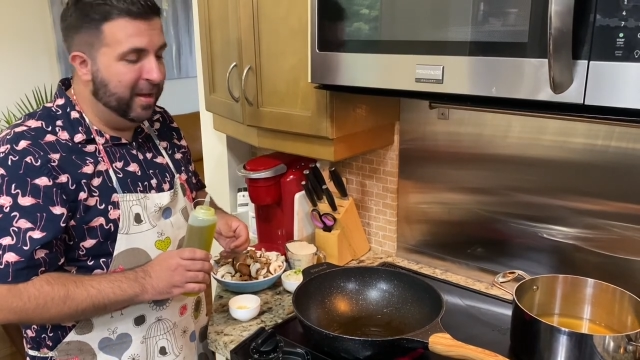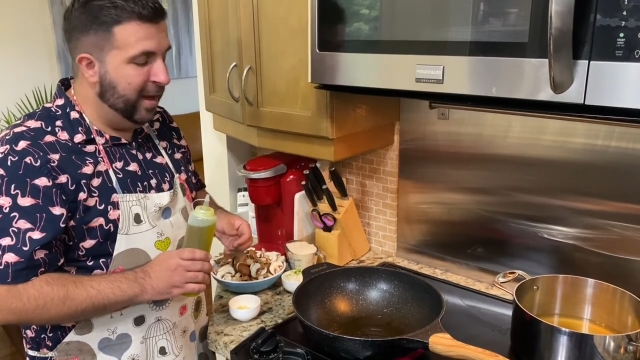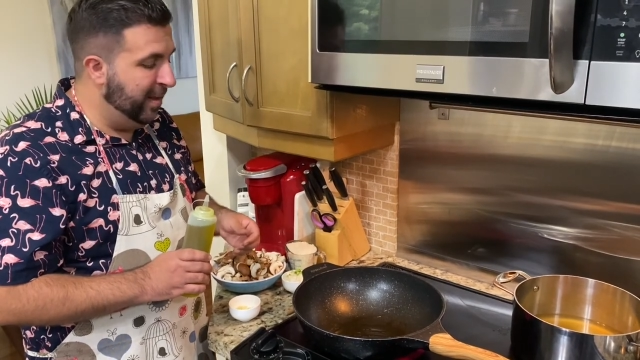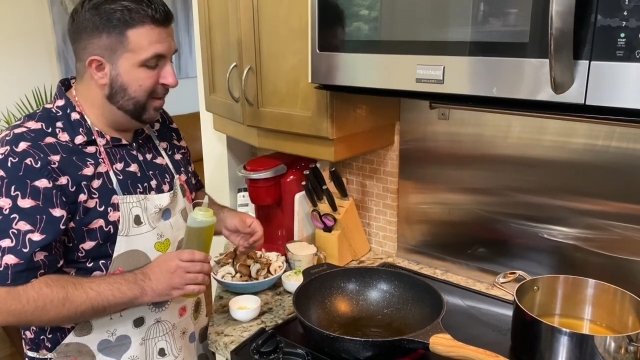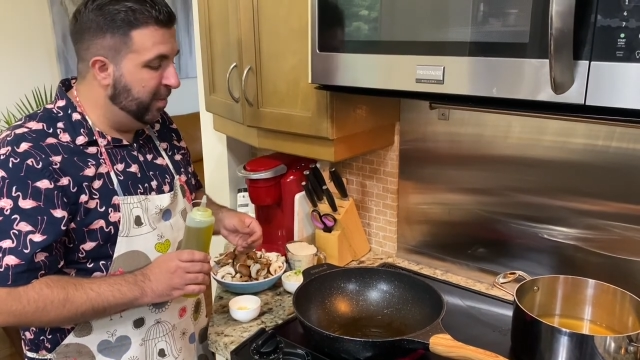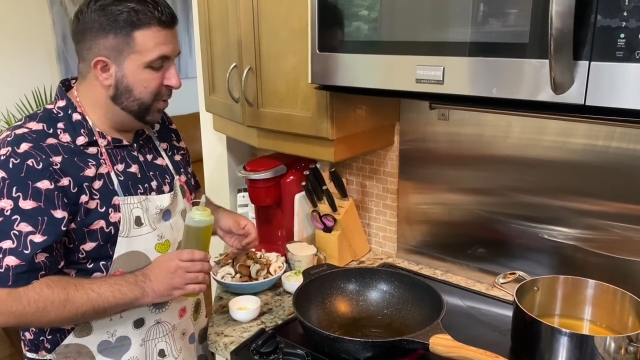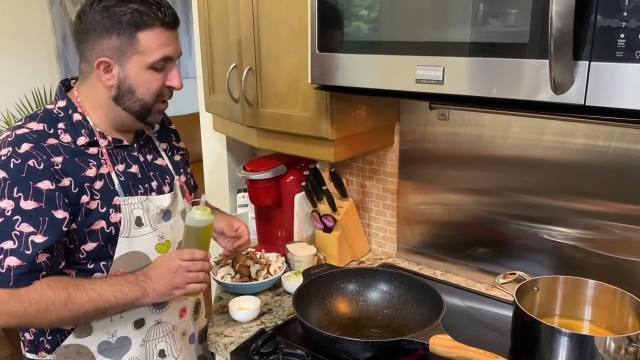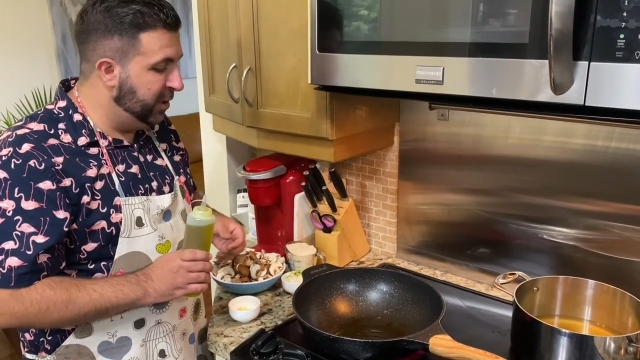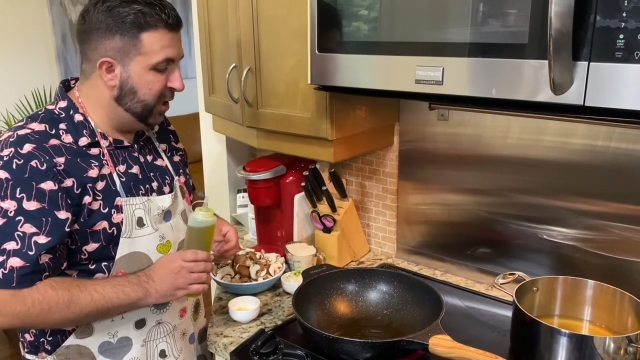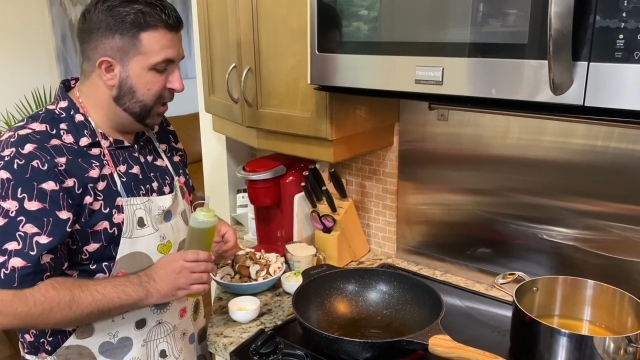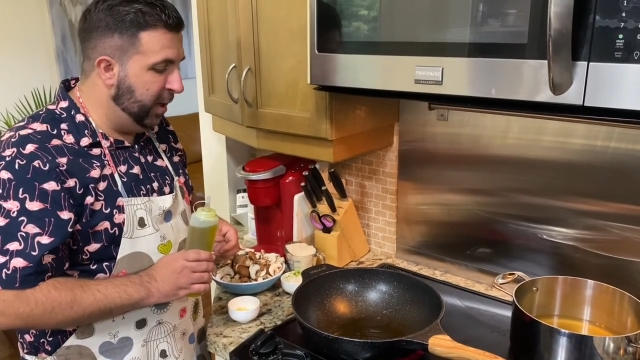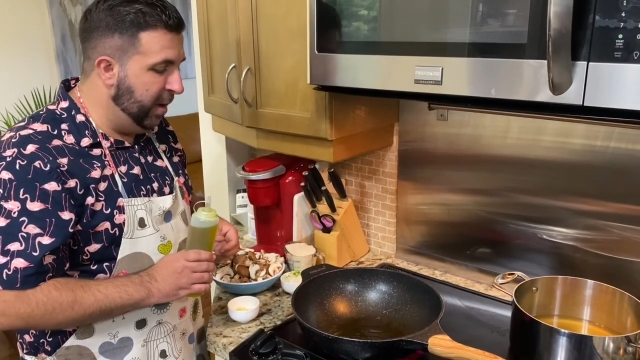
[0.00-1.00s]
at the
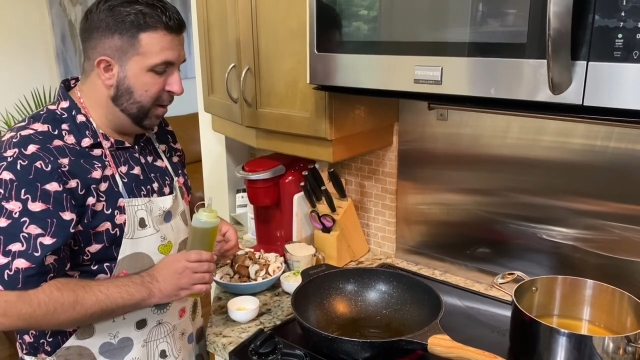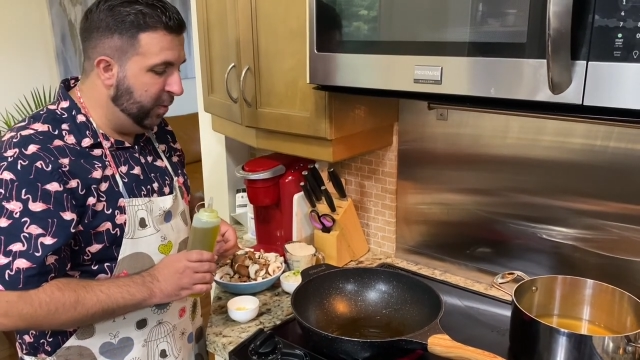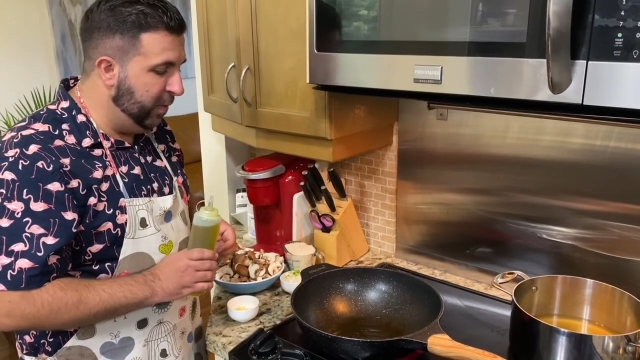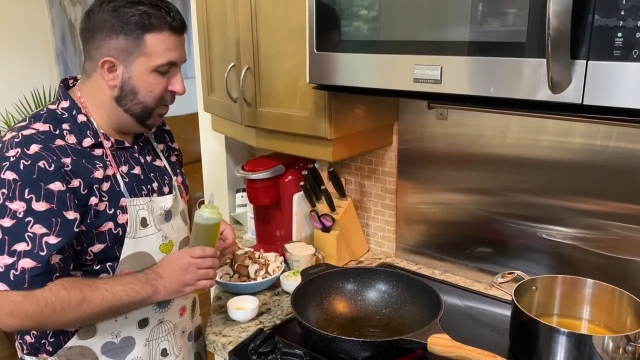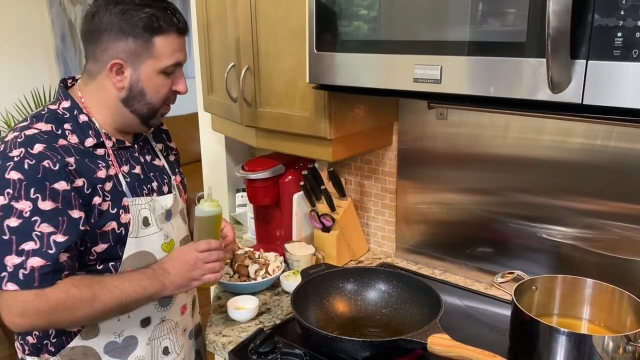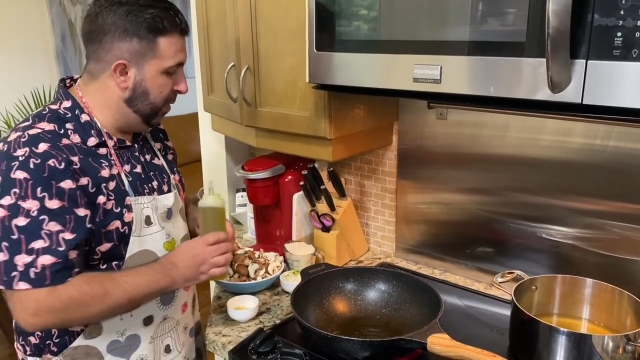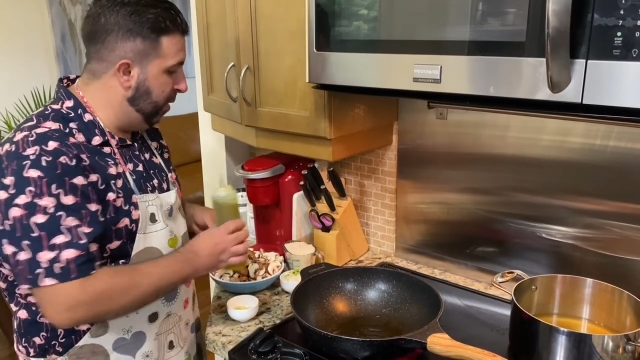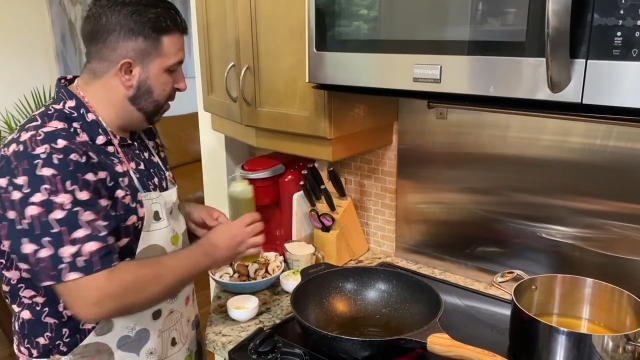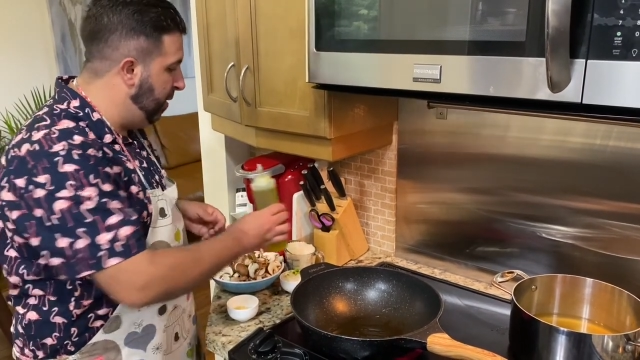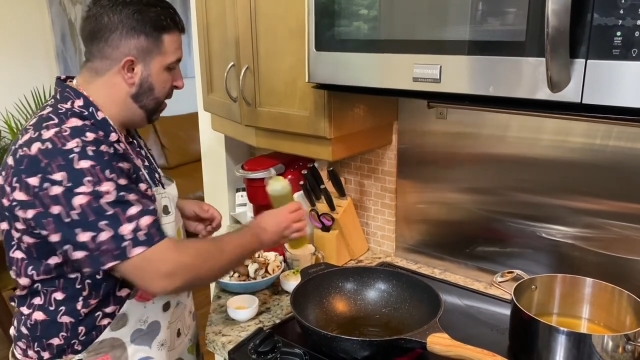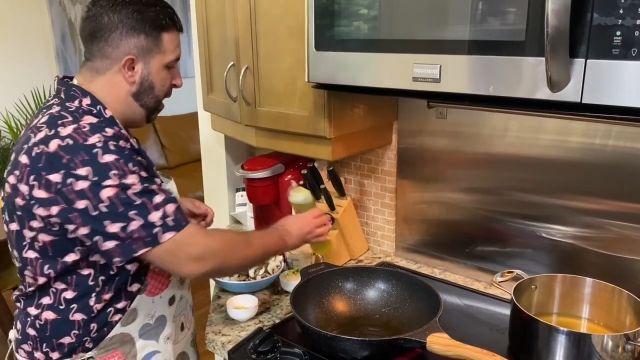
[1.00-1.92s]
Botticelli household.